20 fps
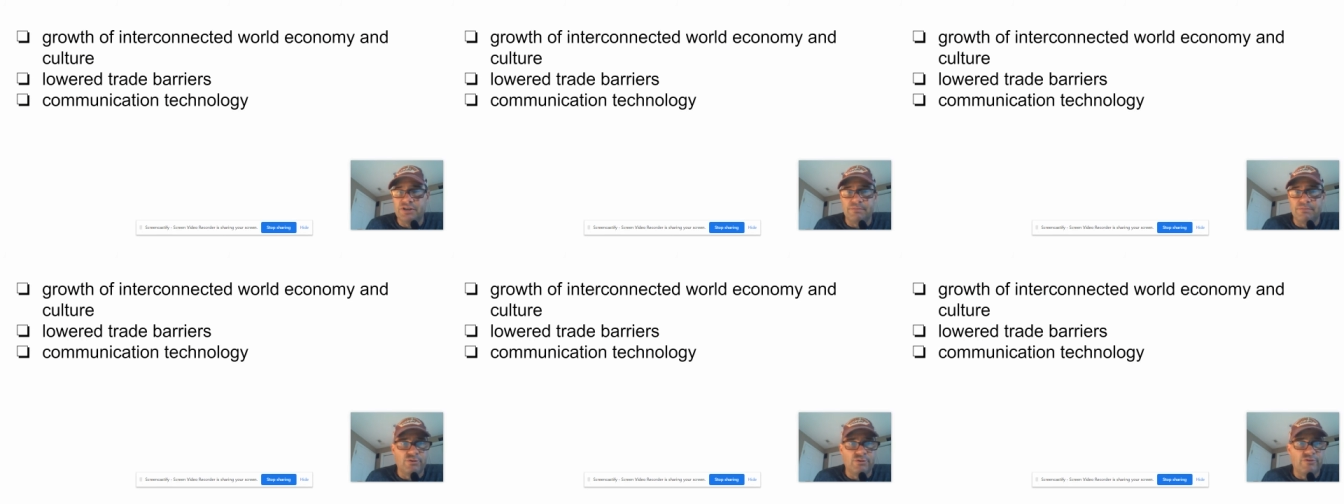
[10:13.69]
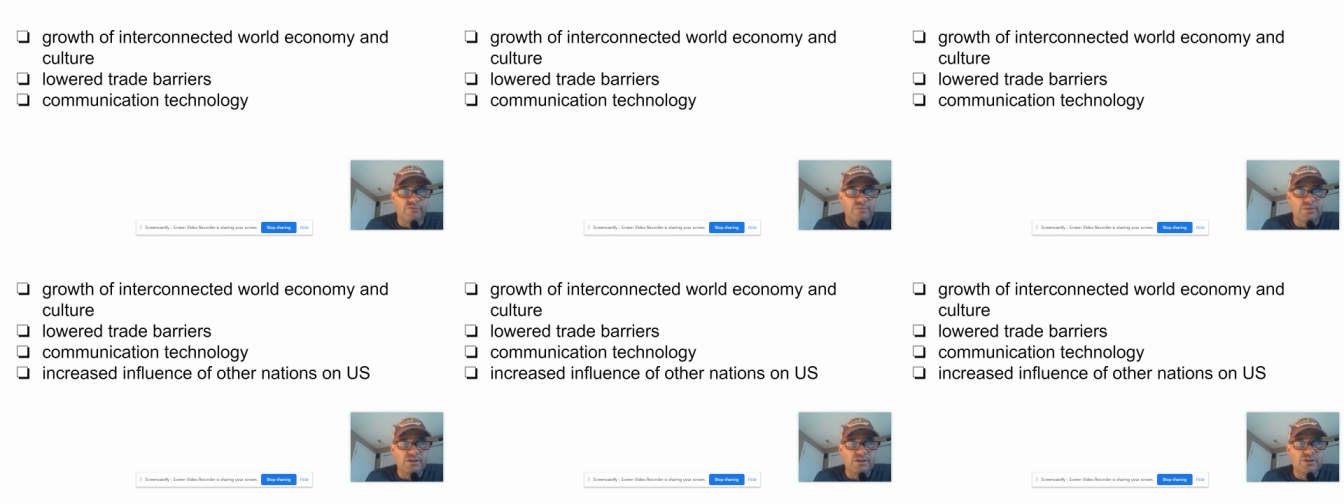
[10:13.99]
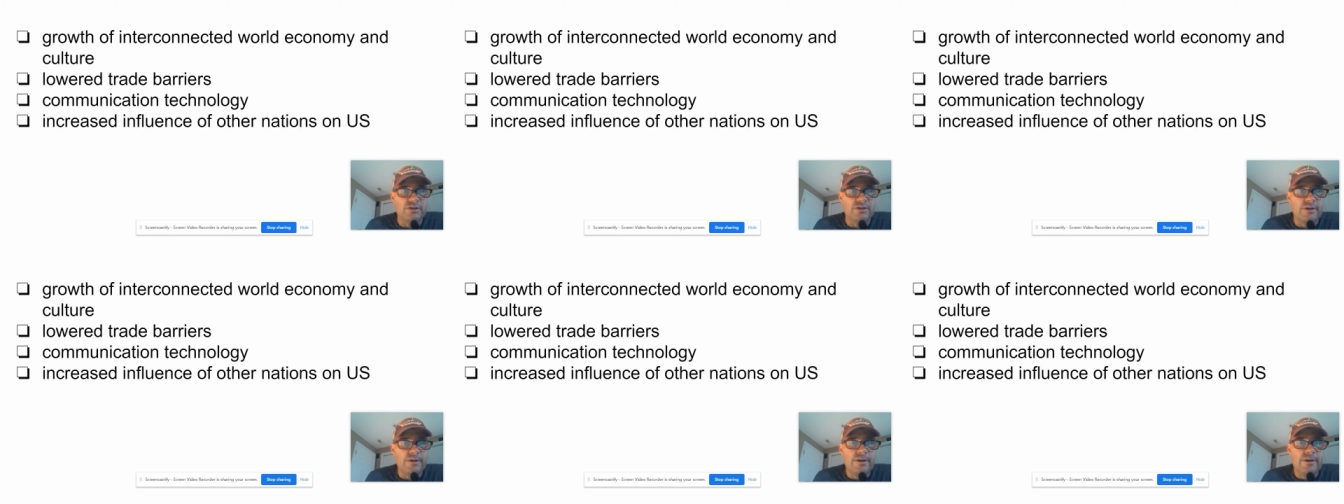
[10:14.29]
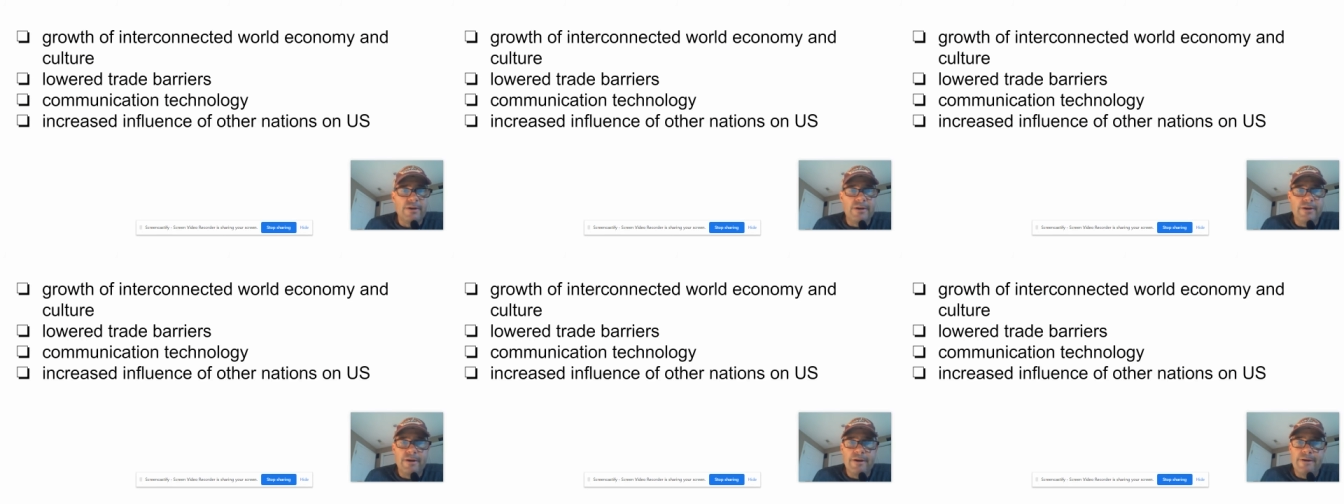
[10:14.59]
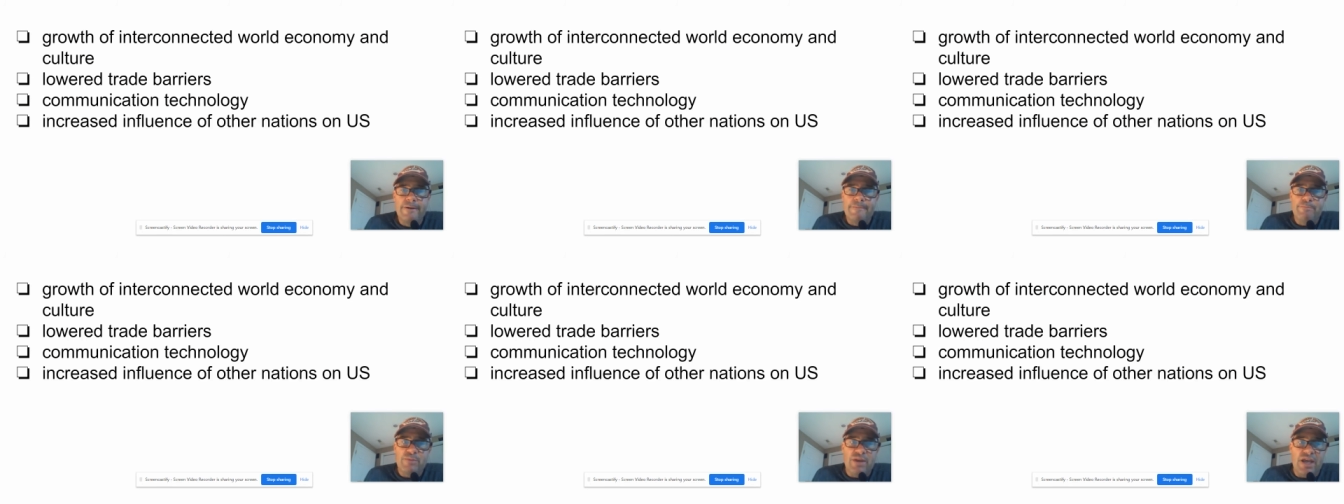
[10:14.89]
improvements.
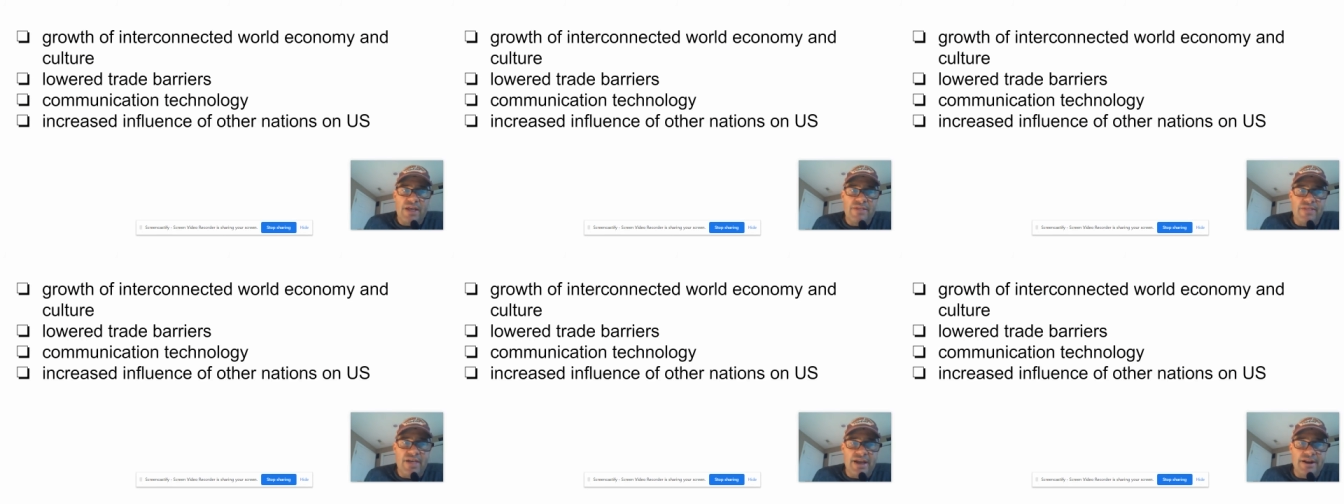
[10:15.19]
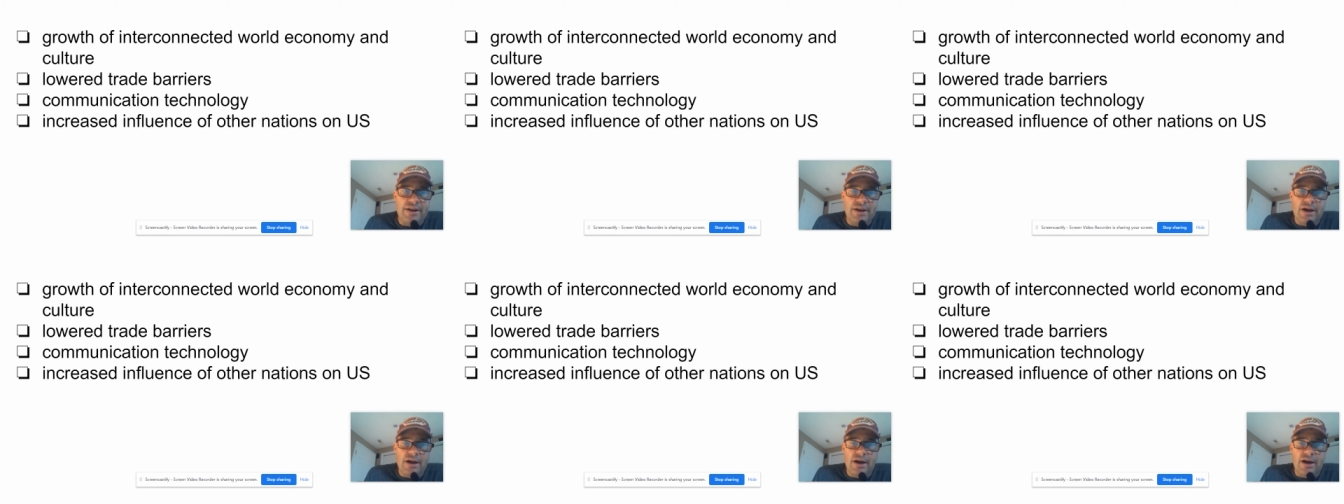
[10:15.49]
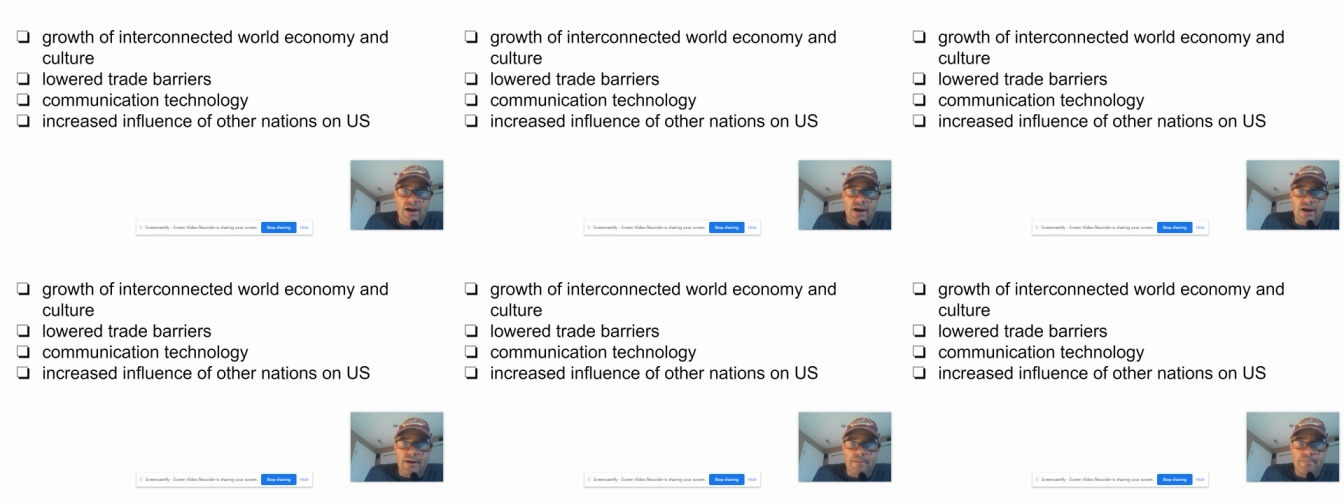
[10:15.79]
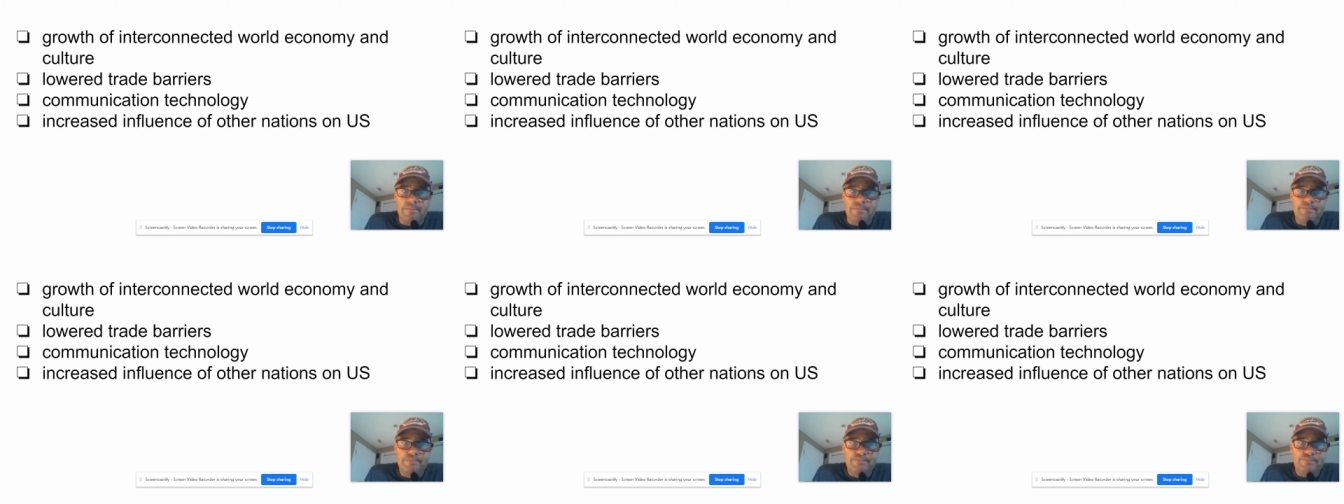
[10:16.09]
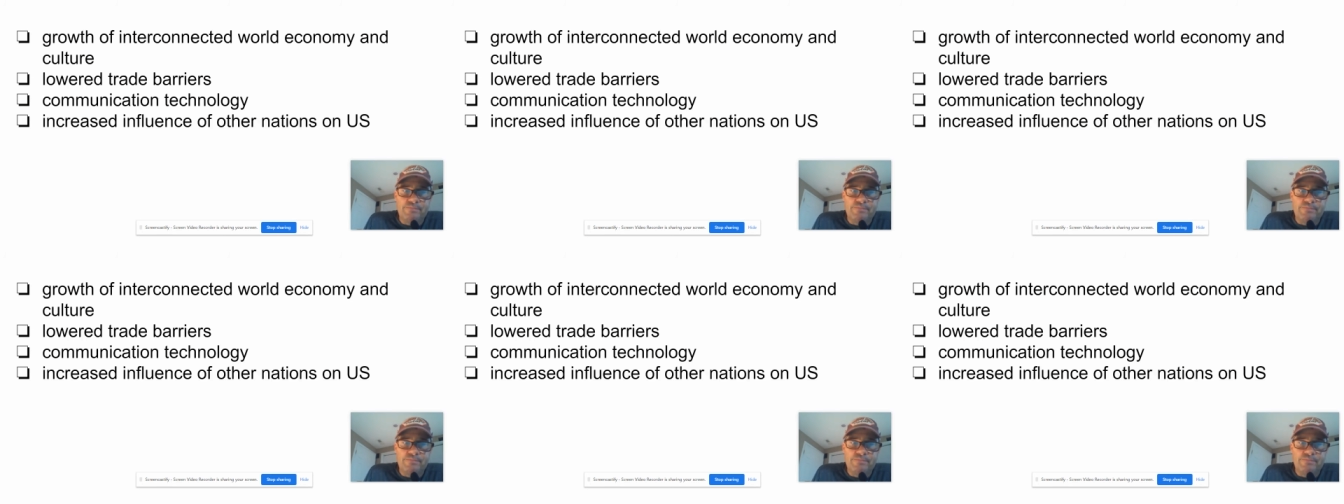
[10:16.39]
And then um,